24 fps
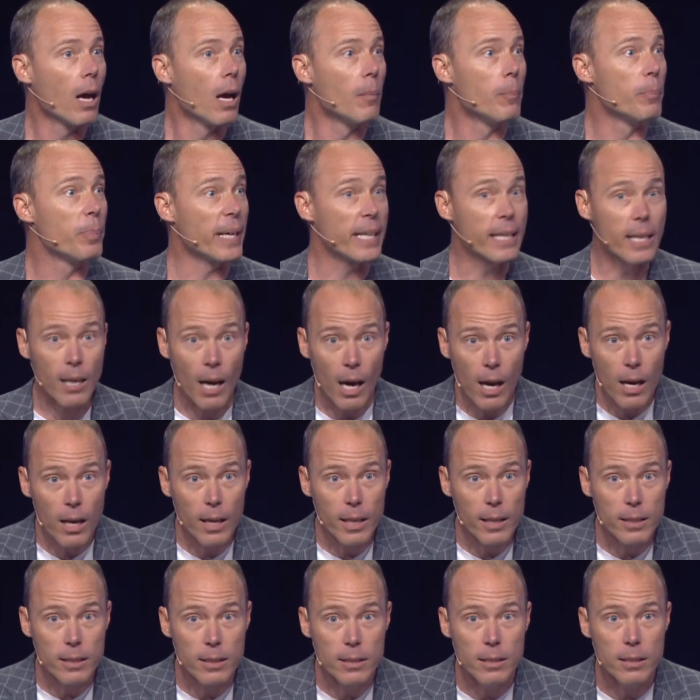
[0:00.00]

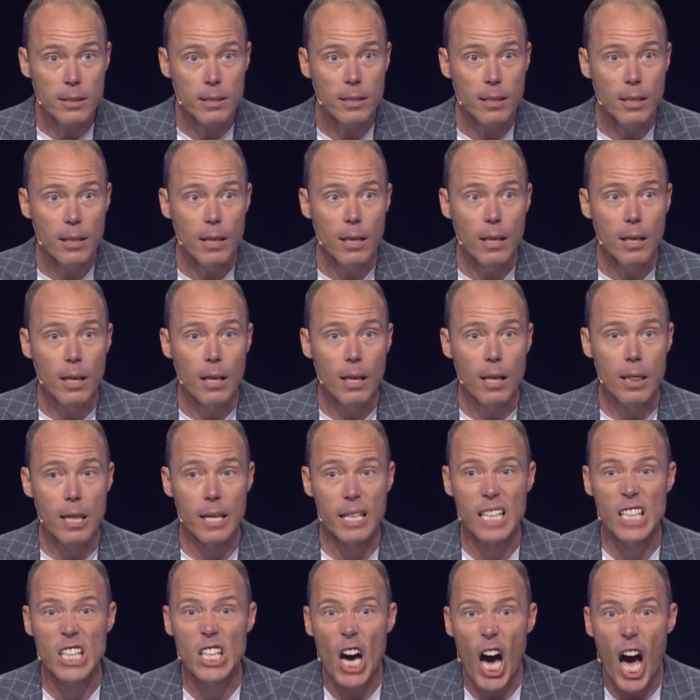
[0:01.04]
Because the
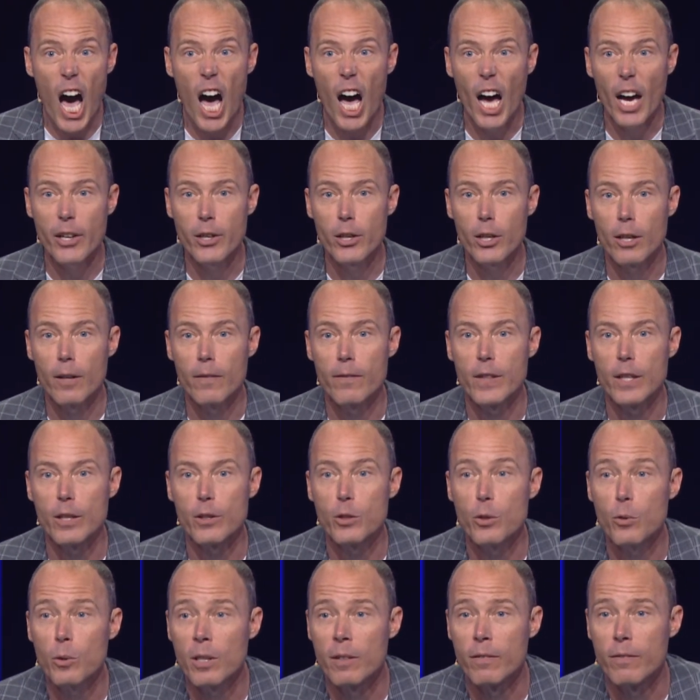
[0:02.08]
God of the
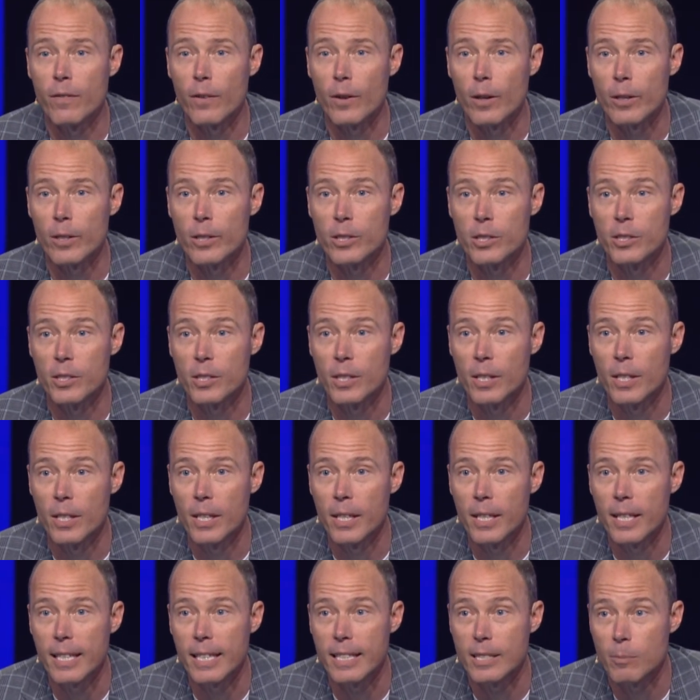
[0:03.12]
universe
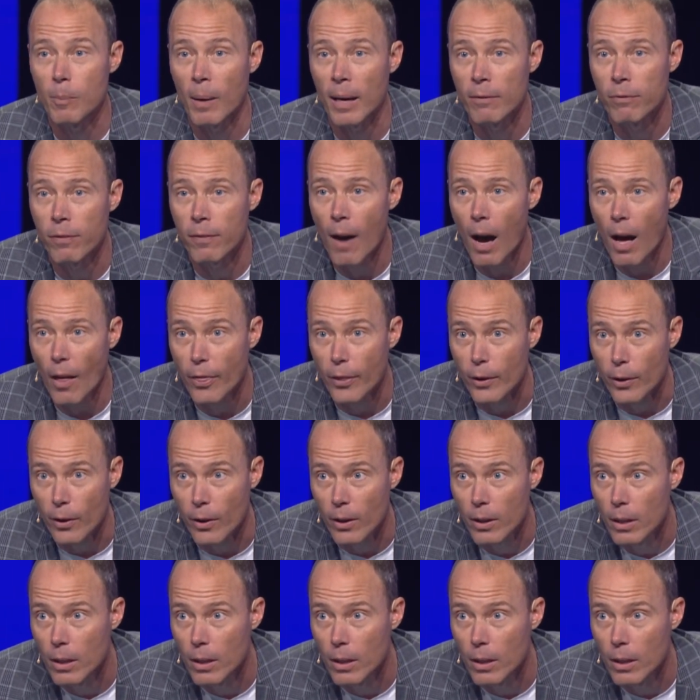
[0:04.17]
is my Father.